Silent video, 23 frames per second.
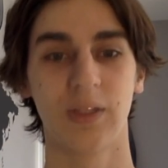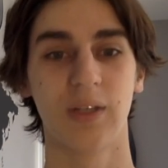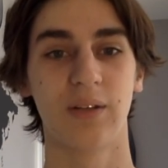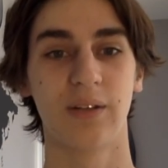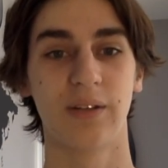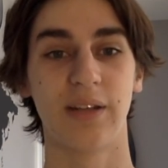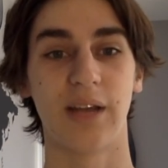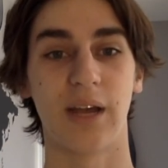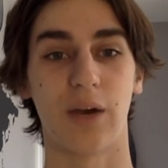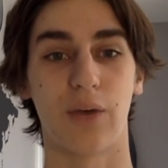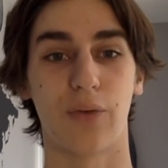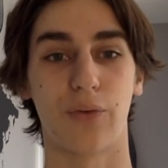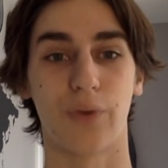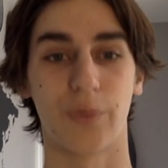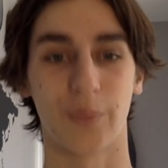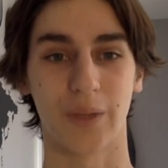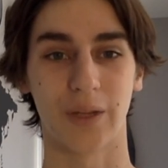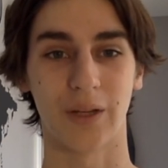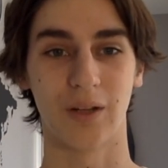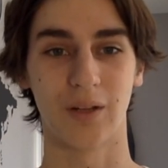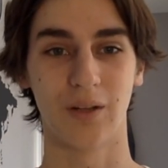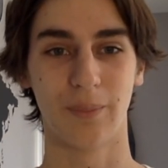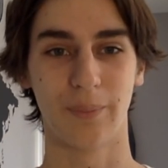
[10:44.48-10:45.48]
Now, for
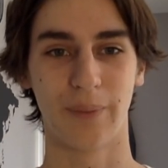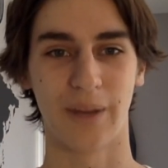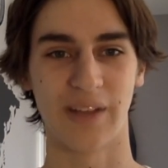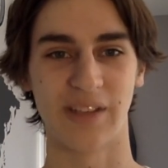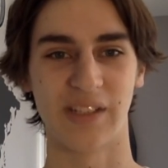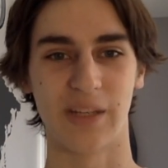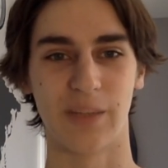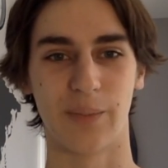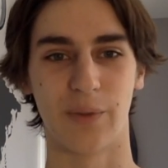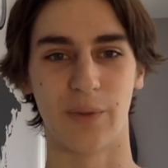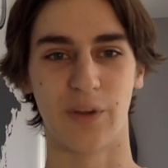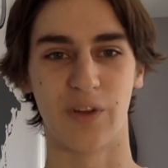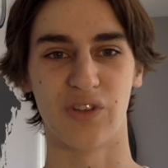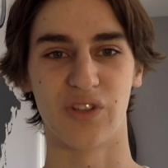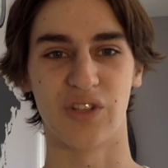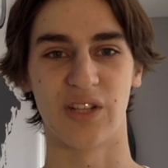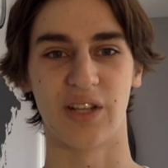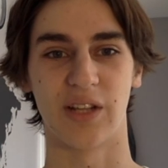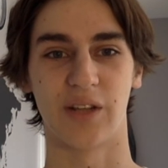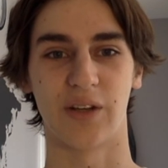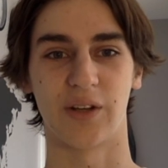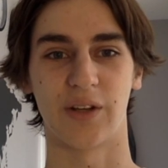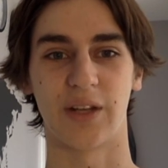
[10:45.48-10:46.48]
real, passez une bonne
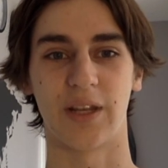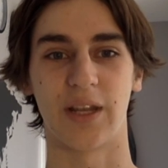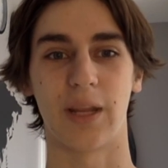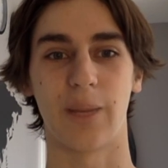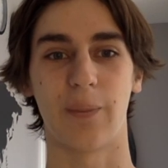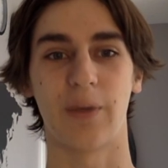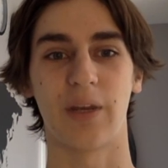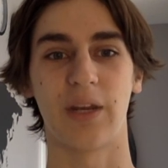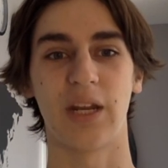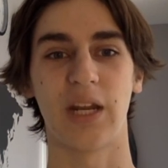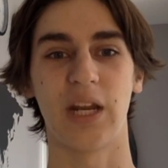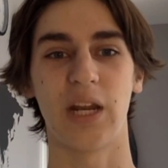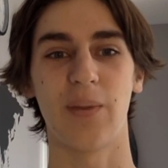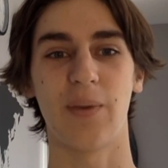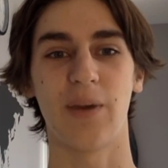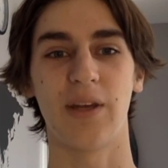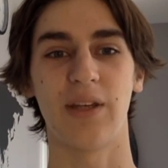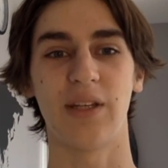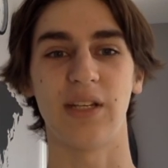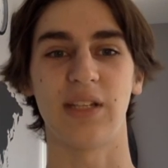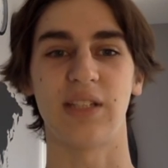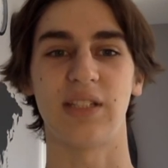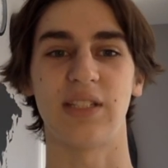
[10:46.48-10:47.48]
journée et prenez de
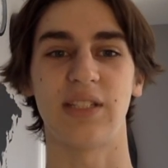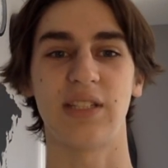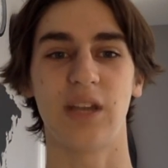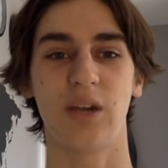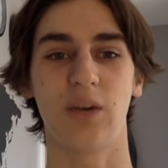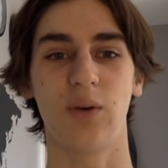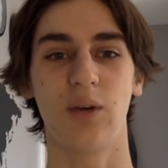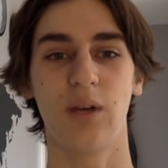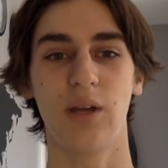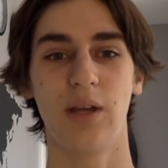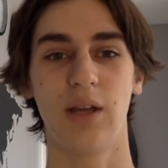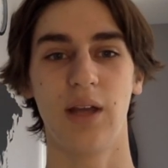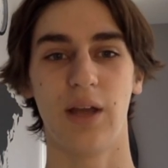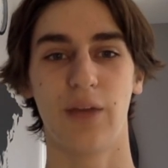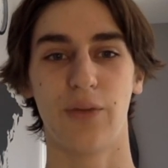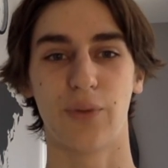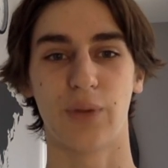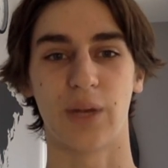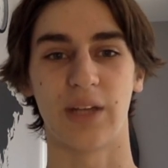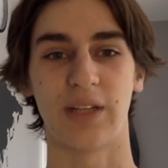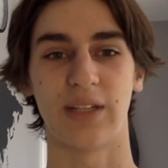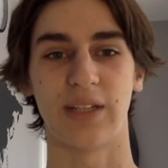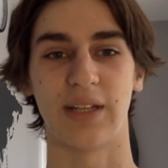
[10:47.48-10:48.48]
bonnes décisions. Have a
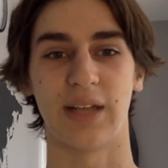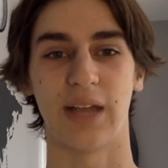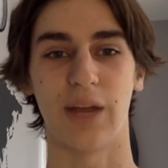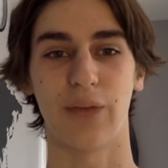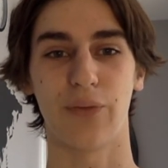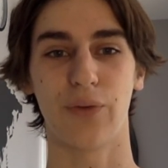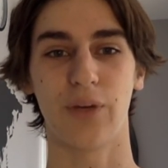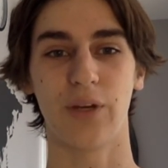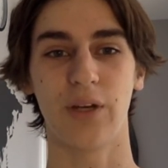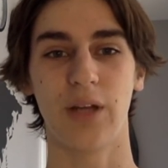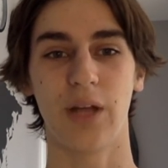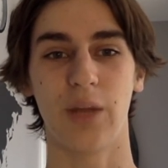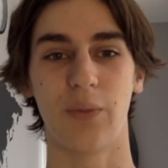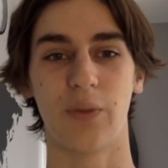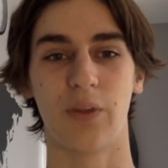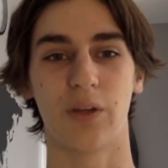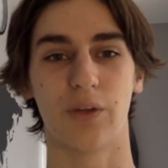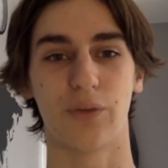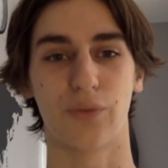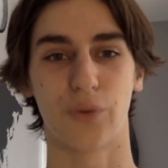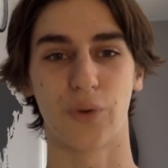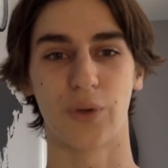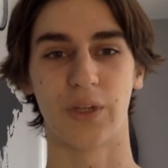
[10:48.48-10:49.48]
great day, everyone, and we
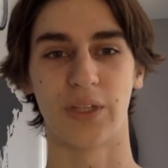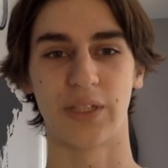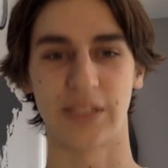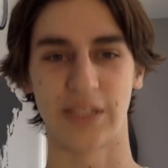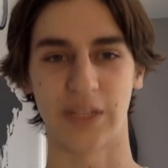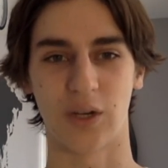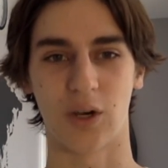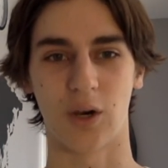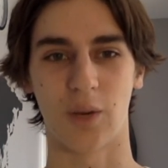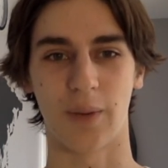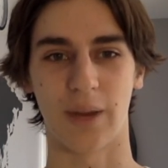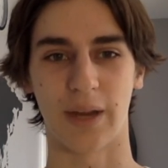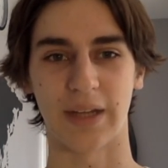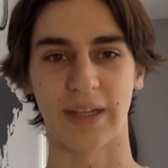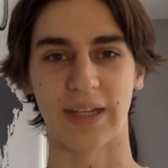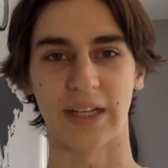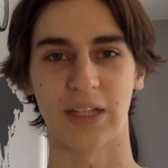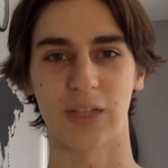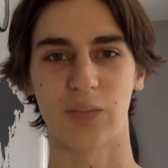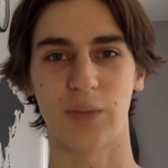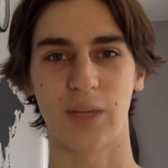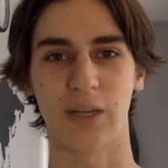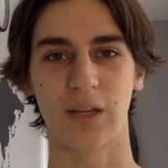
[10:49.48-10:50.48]
look forward to seeing you all back
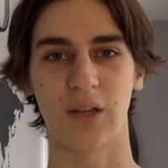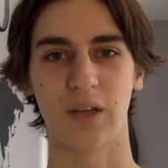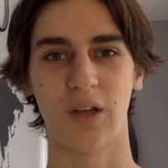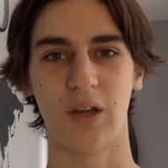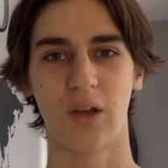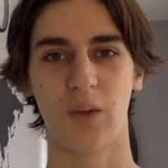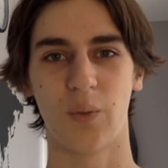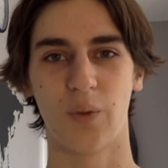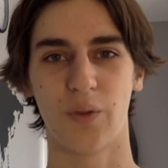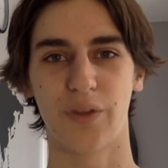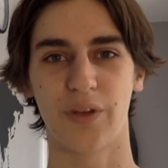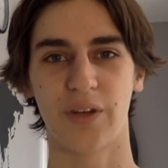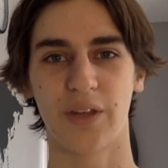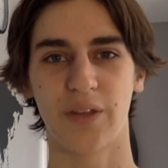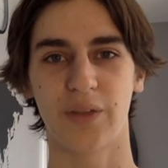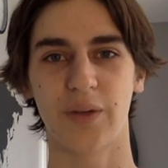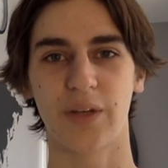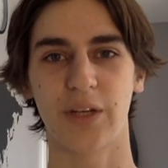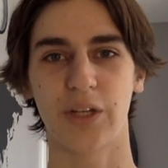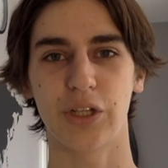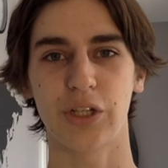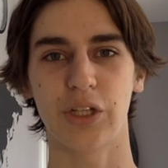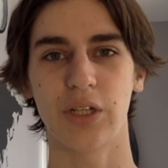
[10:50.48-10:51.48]
next week with another
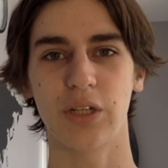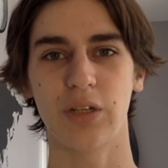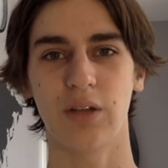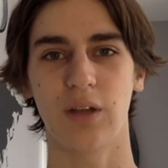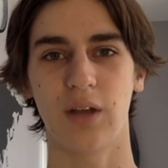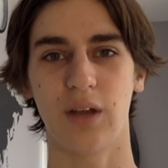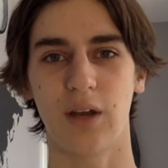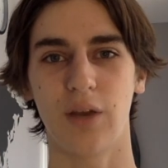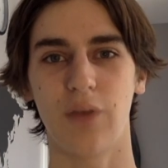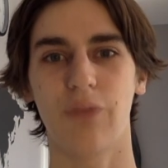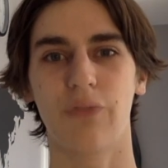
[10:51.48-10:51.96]
edition of